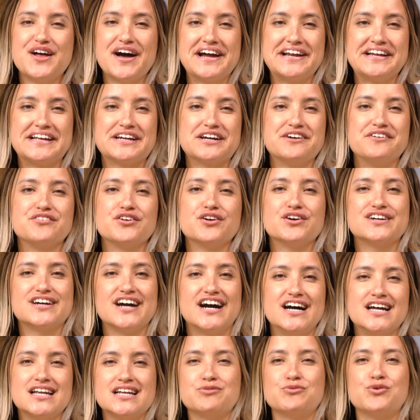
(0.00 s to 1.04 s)
lining of your
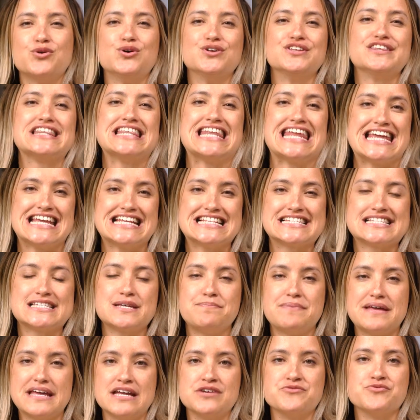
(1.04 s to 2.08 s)
gut wall needs
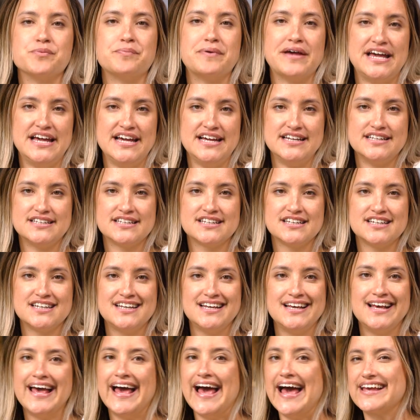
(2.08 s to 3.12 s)
to be repaired.
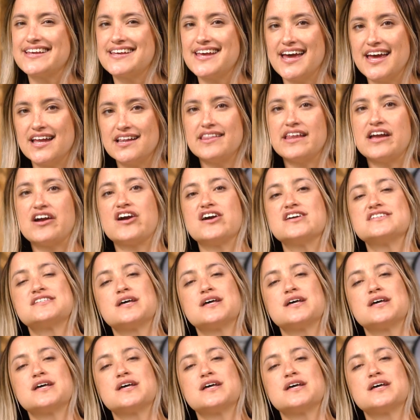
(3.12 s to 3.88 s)
Again, there are